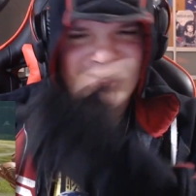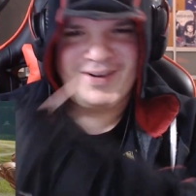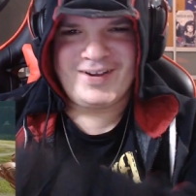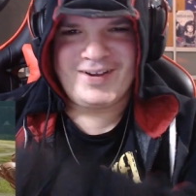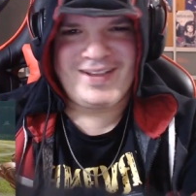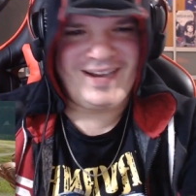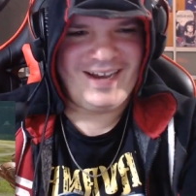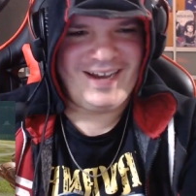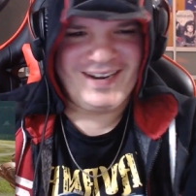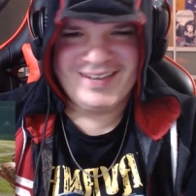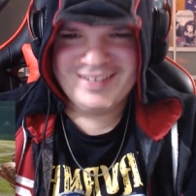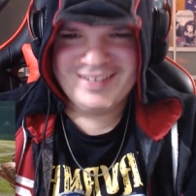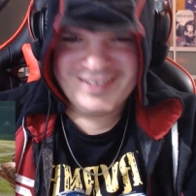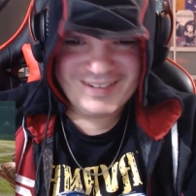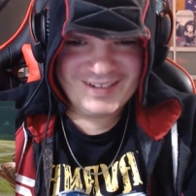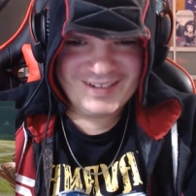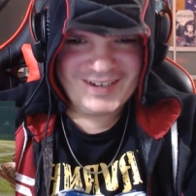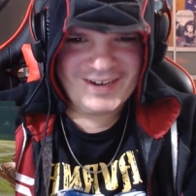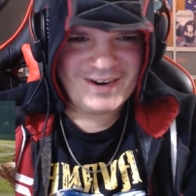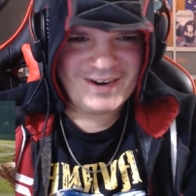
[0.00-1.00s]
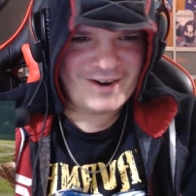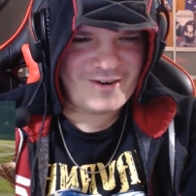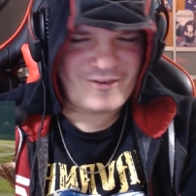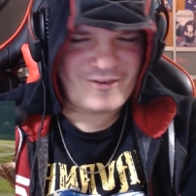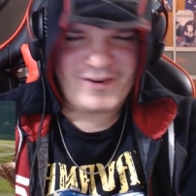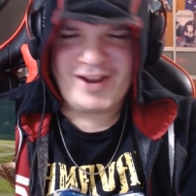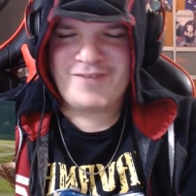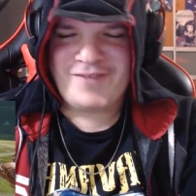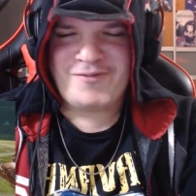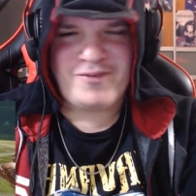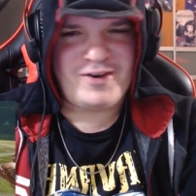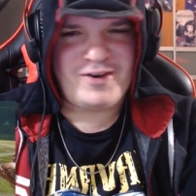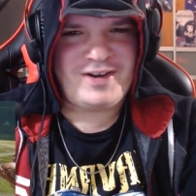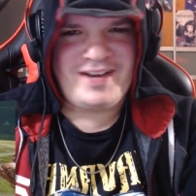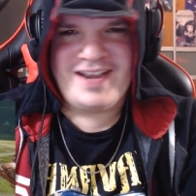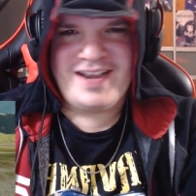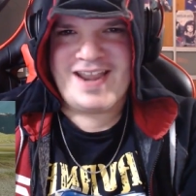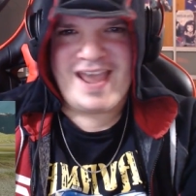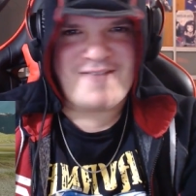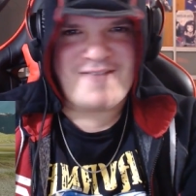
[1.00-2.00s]
God. See, Grif would
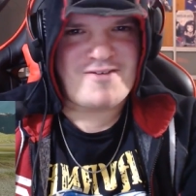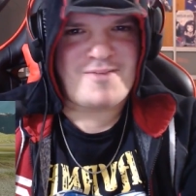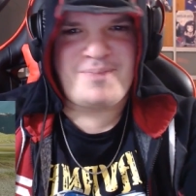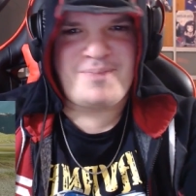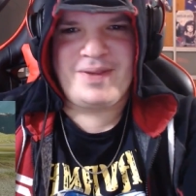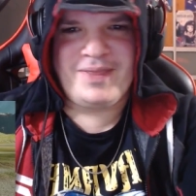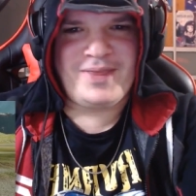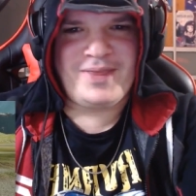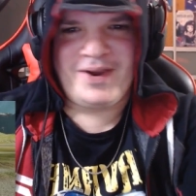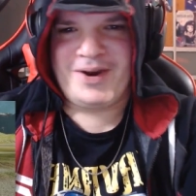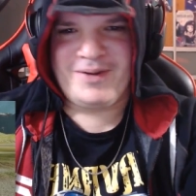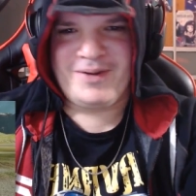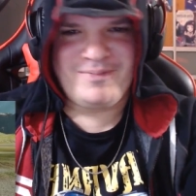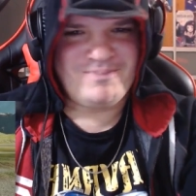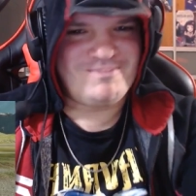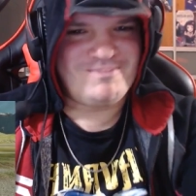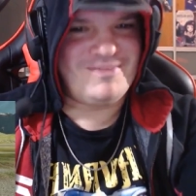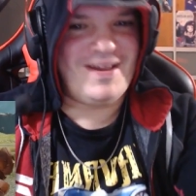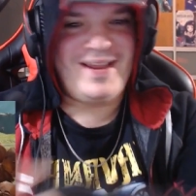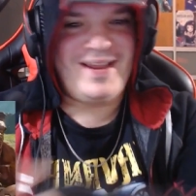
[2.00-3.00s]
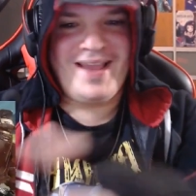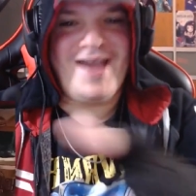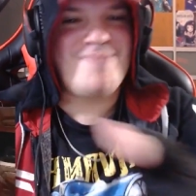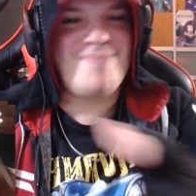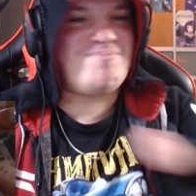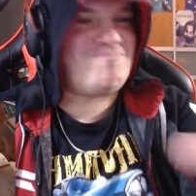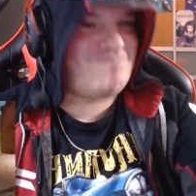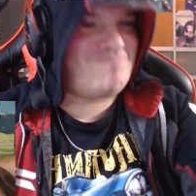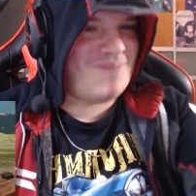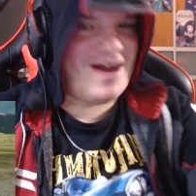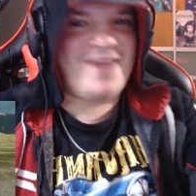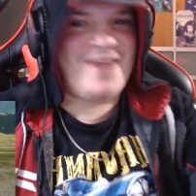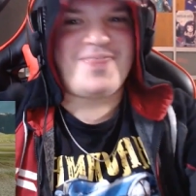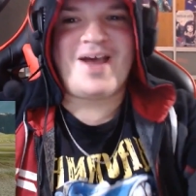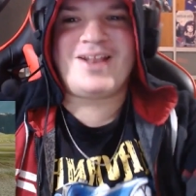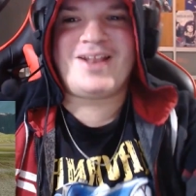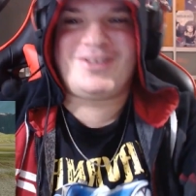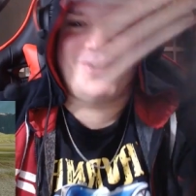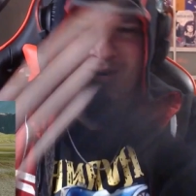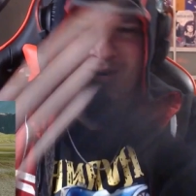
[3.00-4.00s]
never be there. Yep, I
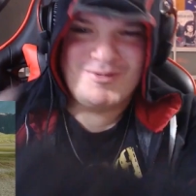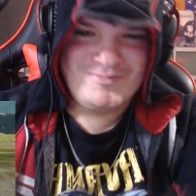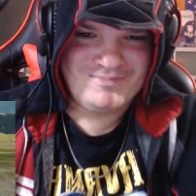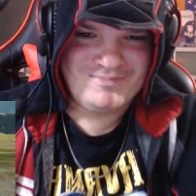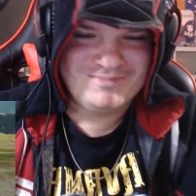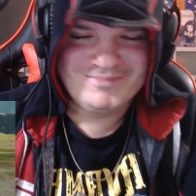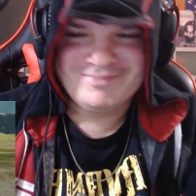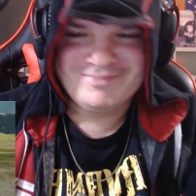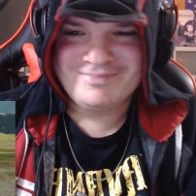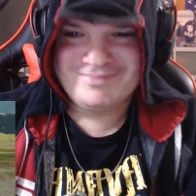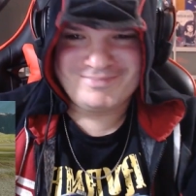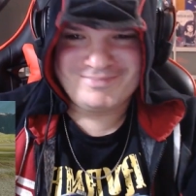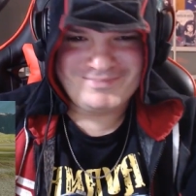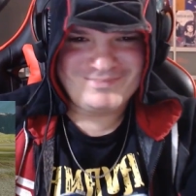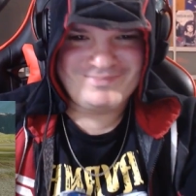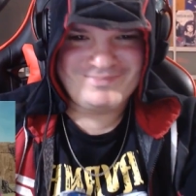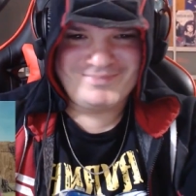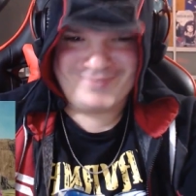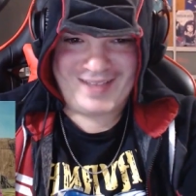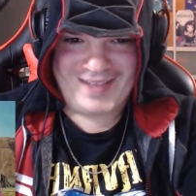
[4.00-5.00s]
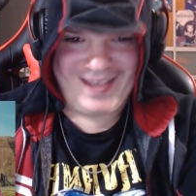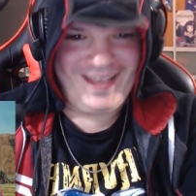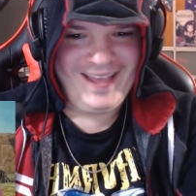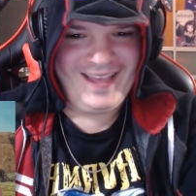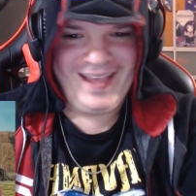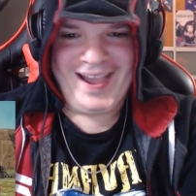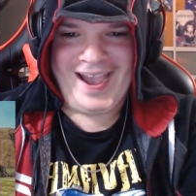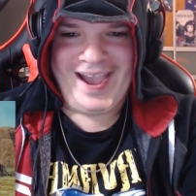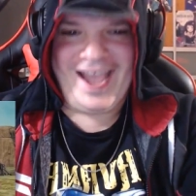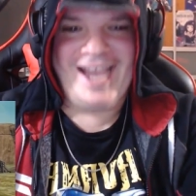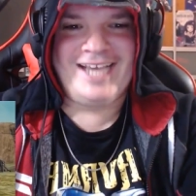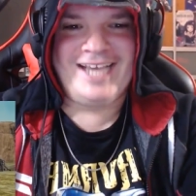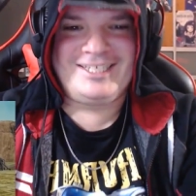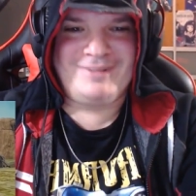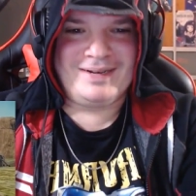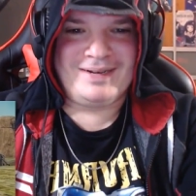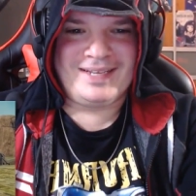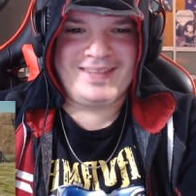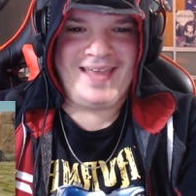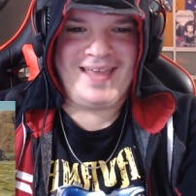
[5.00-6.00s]
thought so. I
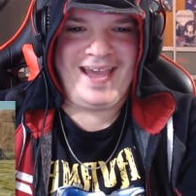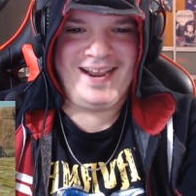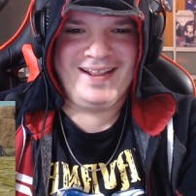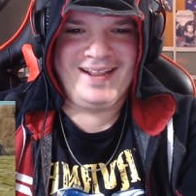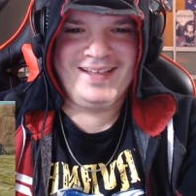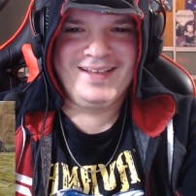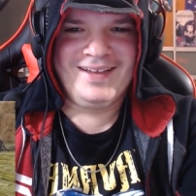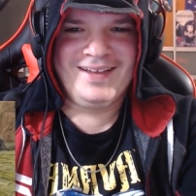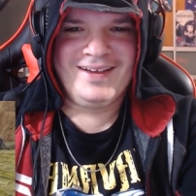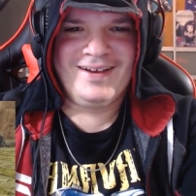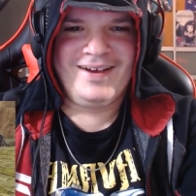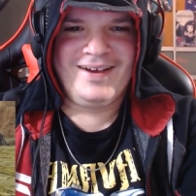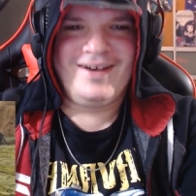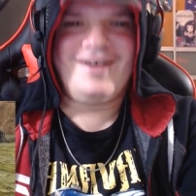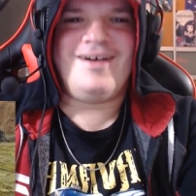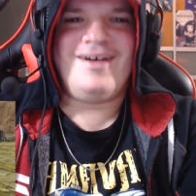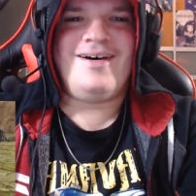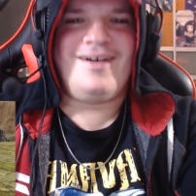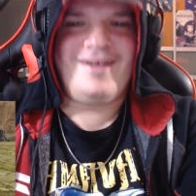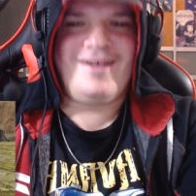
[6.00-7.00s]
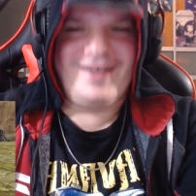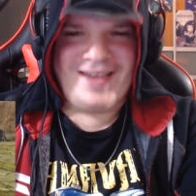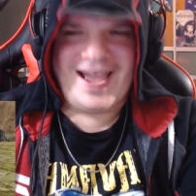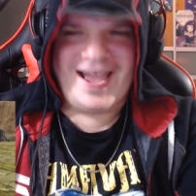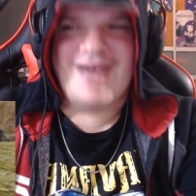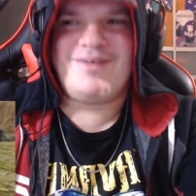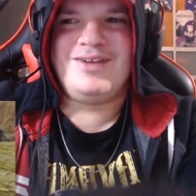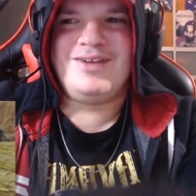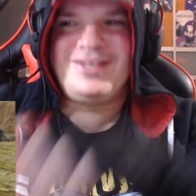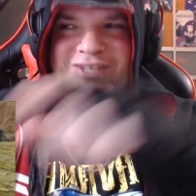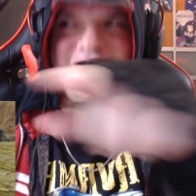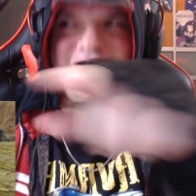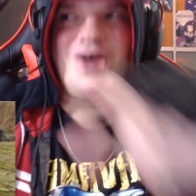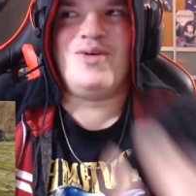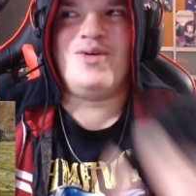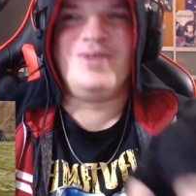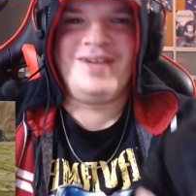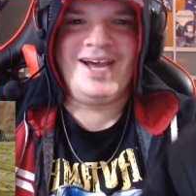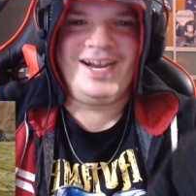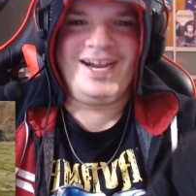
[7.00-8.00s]
expected that. I'm Dick Simmons. Oh yeah, I mean
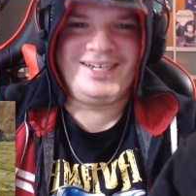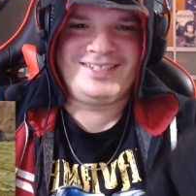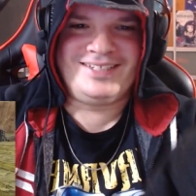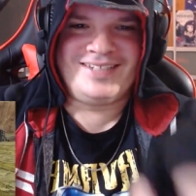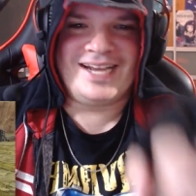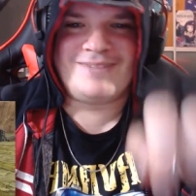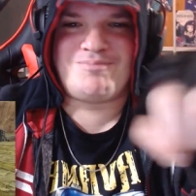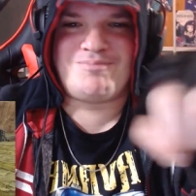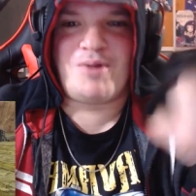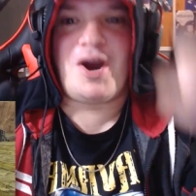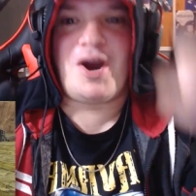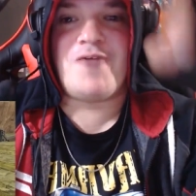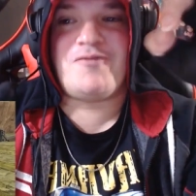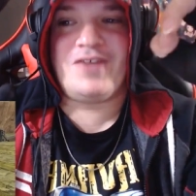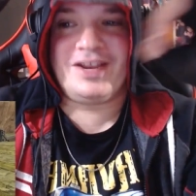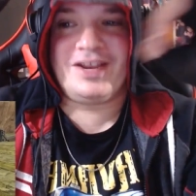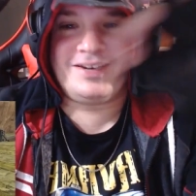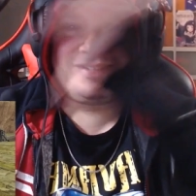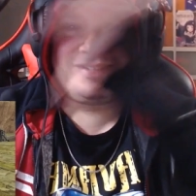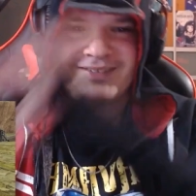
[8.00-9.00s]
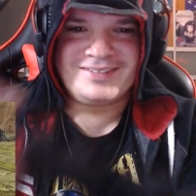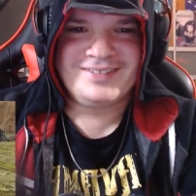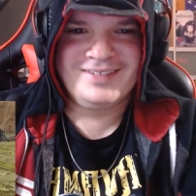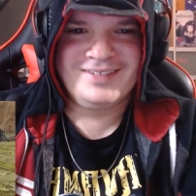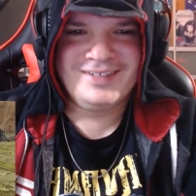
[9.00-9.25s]
donuts. That's perfect. And I'm